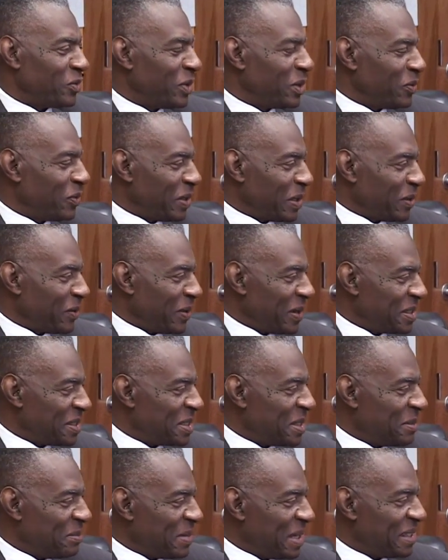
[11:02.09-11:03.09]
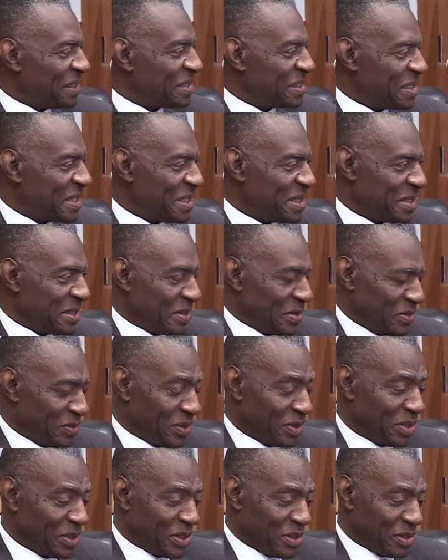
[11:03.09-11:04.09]
really, really great teammates.
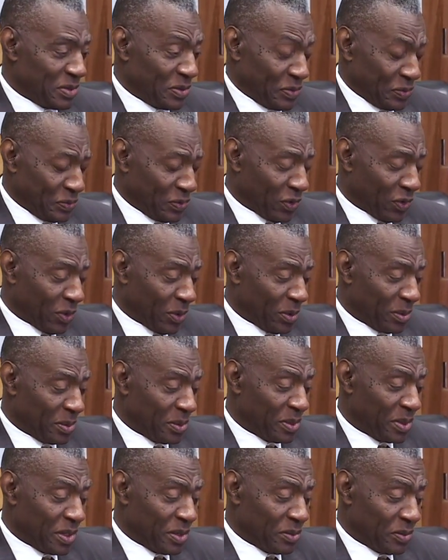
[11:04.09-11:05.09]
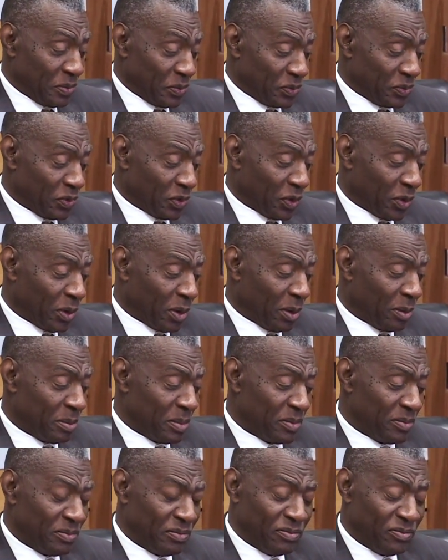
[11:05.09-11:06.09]
Norm
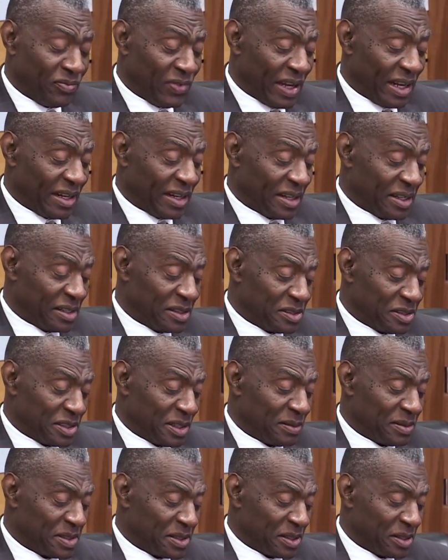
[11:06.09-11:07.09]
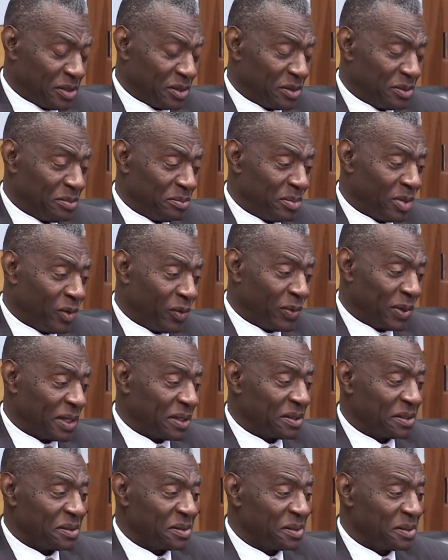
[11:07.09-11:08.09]
Van Leer, Jerry Sloan,
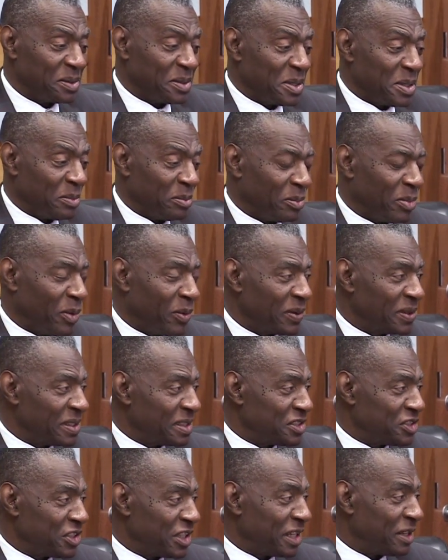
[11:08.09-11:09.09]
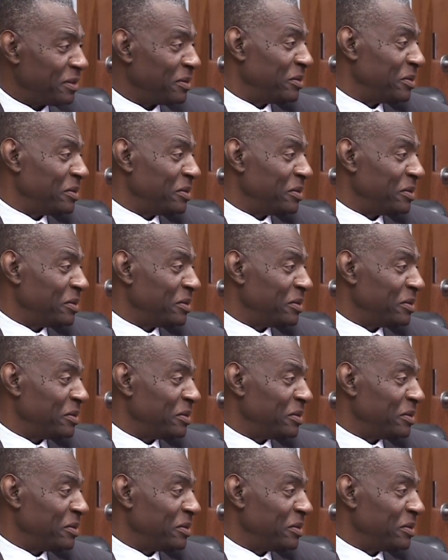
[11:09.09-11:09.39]
Borwinkle, Chet